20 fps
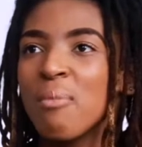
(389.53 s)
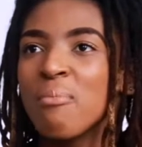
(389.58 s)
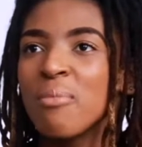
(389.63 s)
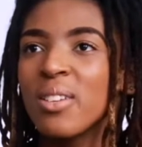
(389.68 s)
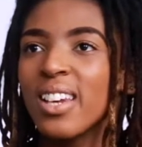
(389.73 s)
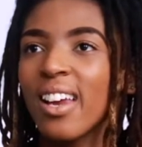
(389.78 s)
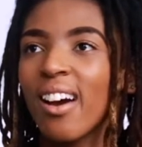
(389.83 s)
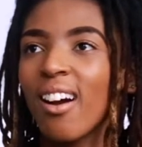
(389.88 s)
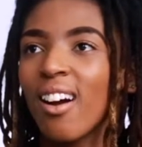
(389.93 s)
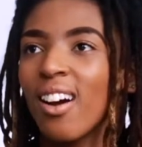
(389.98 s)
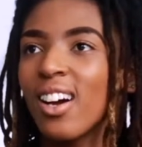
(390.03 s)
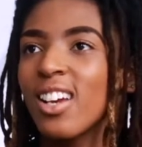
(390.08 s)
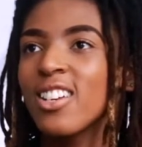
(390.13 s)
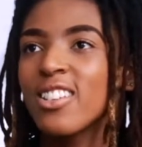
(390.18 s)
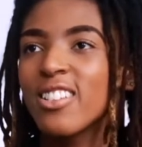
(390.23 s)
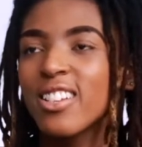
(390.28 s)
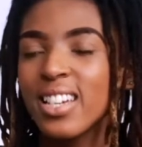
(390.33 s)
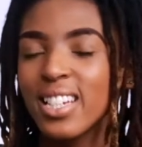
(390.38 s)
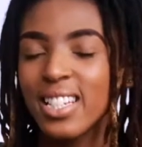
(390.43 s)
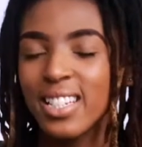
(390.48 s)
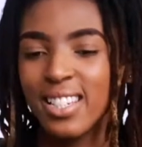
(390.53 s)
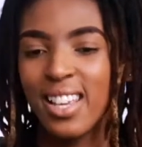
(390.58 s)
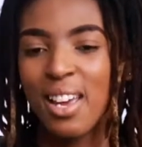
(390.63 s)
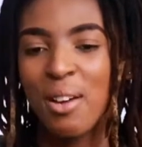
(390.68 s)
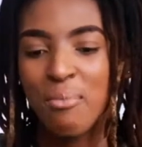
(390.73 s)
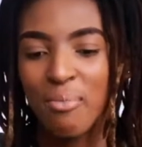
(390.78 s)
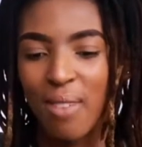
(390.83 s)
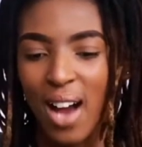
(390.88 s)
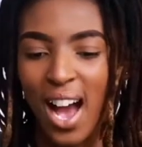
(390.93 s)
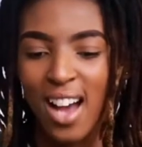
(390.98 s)
I mean, I can't really
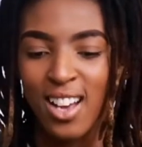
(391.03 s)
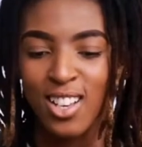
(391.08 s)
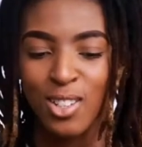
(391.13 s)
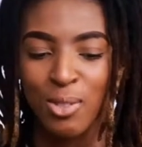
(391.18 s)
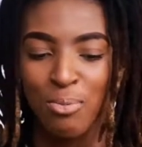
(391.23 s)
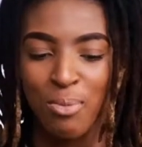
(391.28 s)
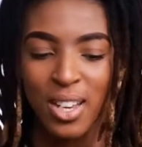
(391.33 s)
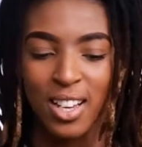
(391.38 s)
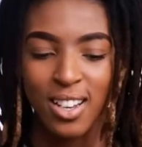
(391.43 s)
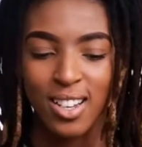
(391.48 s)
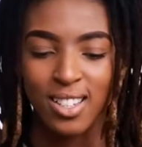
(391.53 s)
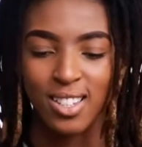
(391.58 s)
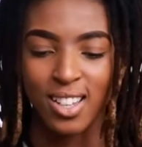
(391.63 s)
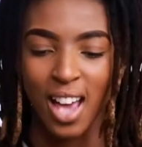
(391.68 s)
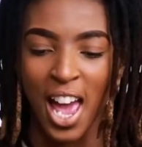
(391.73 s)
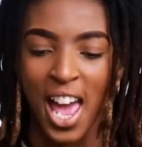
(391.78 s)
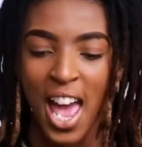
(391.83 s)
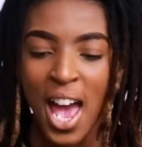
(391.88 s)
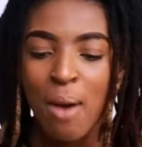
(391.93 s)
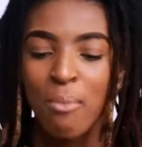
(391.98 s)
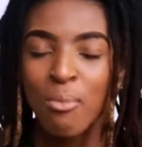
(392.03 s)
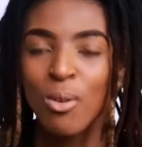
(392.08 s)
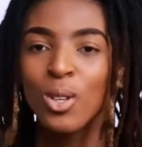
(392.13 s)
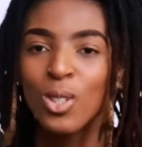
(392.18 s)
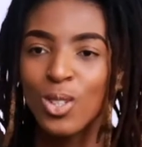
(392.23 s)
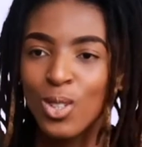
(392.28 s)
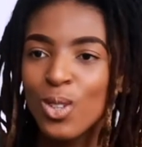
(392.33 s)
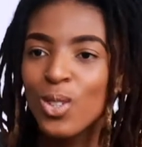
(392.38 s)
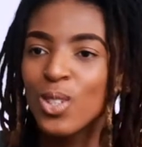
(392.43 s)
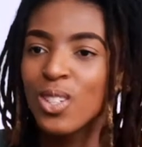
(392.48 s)
say much because I am
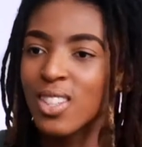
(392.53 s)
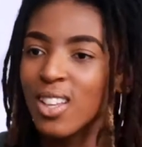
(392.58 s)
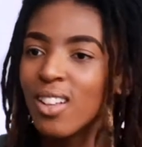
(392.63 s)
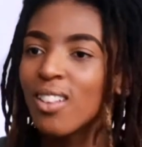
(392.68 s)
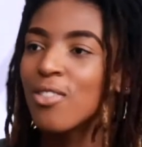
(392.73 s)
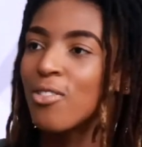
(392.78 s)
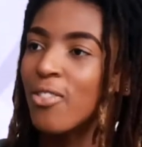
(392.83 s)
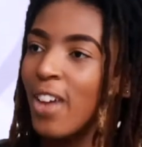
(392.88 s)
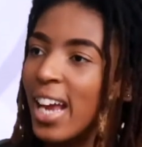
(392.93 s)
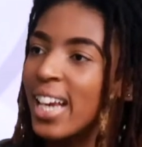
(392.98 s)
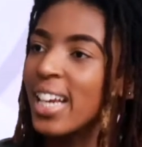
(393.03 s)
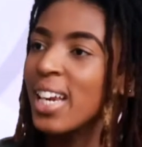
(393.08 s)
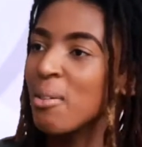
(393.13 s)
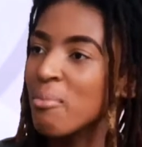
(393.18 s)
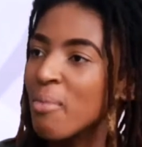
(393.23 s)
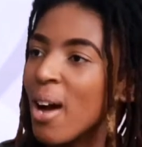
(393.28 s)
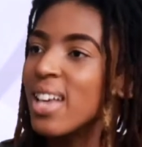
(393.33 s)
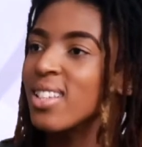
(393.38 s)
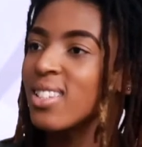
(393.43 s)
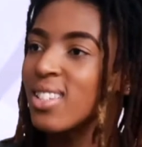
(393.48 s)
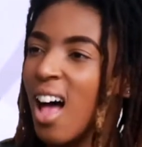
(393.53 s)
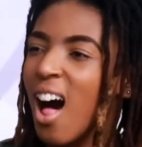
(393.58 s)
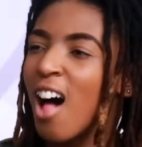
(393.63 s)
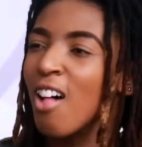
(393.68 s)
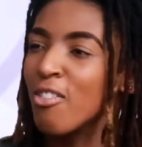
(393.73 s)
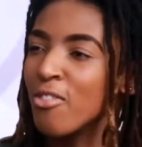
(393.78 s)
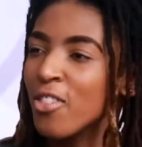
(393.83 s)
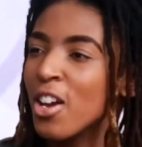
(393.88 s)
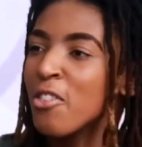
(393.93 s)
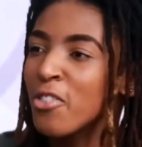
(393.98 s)
also still finding
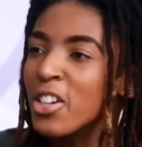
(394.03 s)
myself